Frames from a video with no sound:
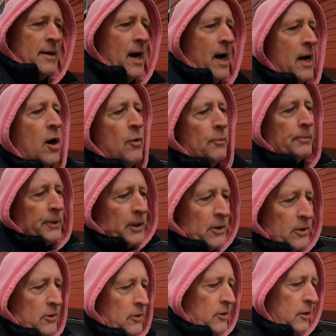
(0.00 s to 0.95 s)
I hope
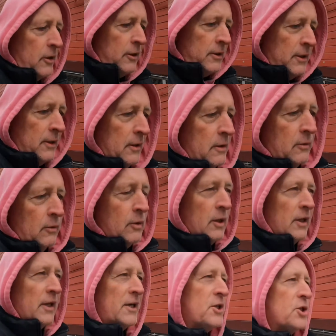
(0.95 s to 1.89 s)
you
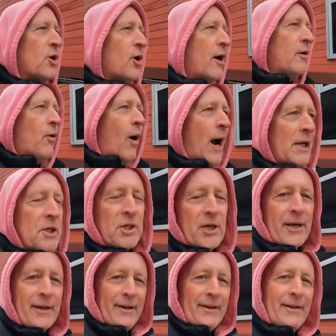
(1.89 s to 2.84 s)
will enjoy
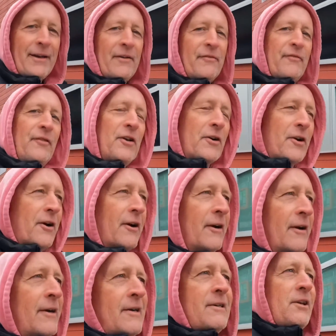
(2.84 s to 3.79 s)
watching. If
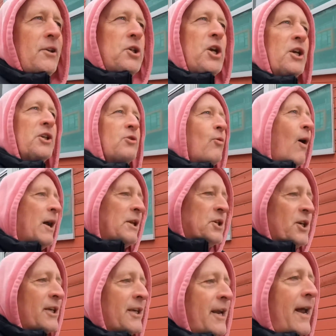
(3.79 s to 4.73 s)
you're just
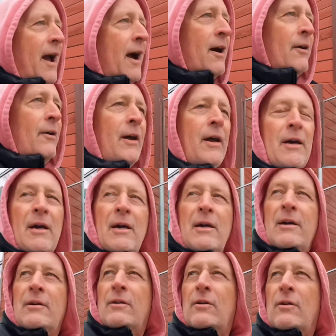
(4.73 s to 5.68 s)
watching now,
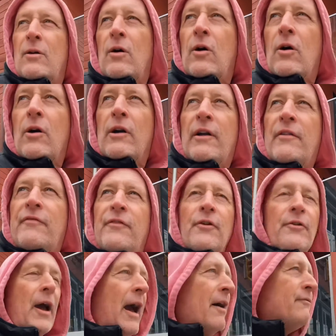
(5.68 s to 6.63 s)
or if
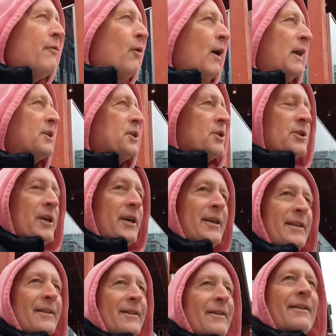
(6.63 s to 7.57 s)
have watched
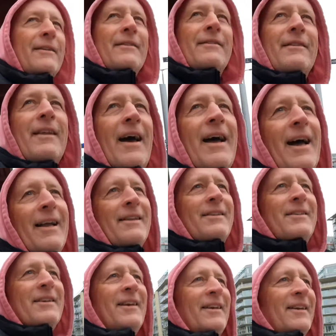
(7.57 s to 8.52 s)
it,
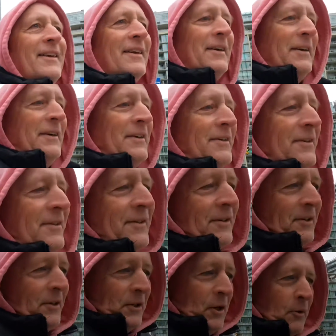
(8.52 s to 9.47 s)

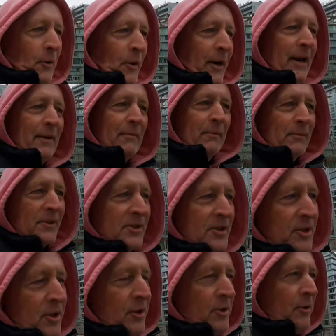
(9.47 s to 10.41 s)
that you were able
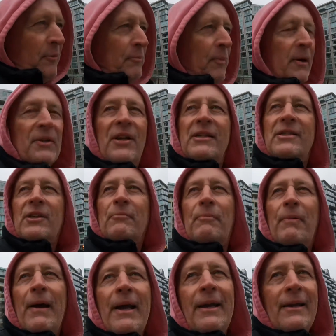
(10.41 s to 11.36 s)
to
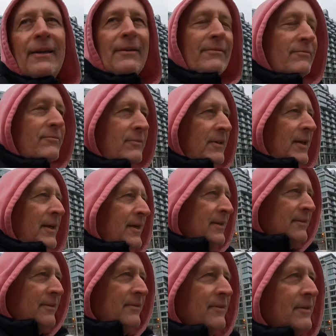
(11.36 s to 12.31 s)
participate
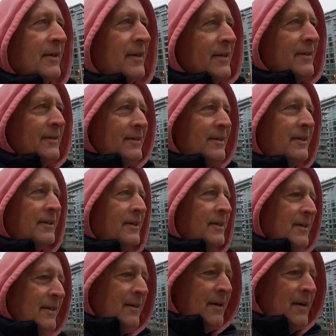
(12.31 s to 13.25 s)
in
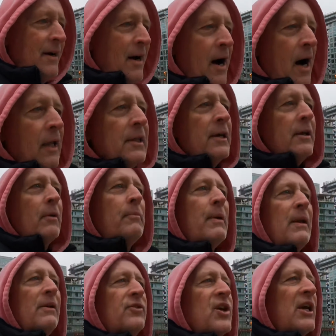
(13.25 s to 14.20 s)
a little
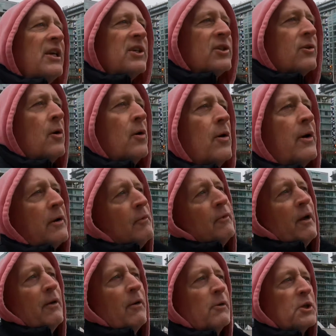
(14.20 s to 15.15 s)
bit of Jay's story.
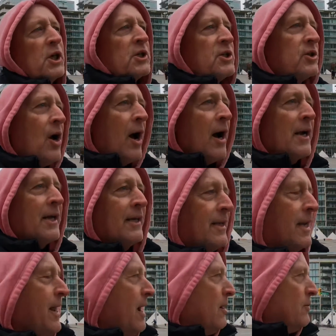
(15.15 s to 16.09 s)
We were just
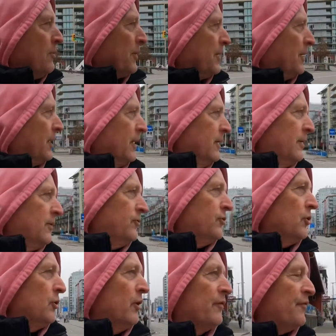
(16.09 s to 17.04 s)
talking now. We're going to
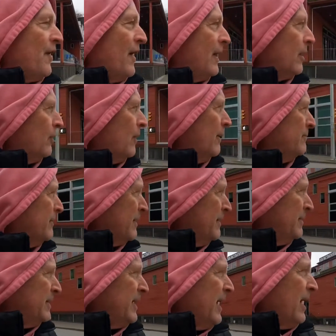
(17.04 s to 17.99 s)
do a follow-up
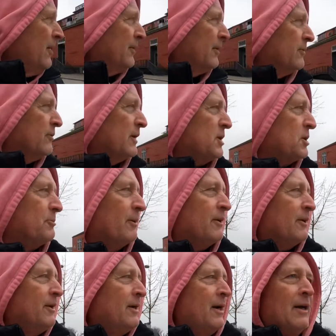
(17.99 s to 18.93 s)
maybe down in
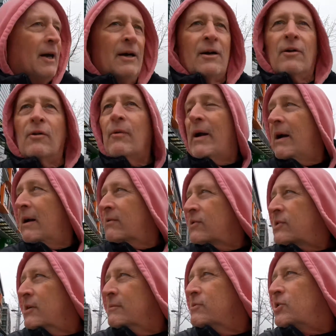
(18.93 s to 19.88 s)
Richmond around
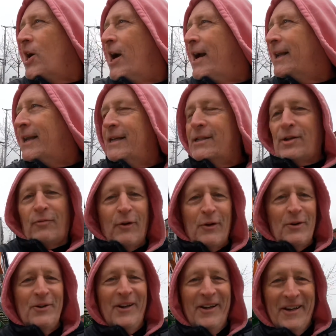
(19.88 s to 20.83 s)
some Chinese
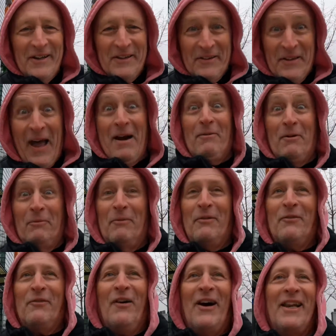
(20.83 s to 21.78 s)
food. That will
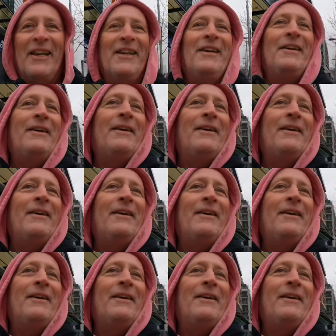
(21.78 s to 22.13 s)
be fun.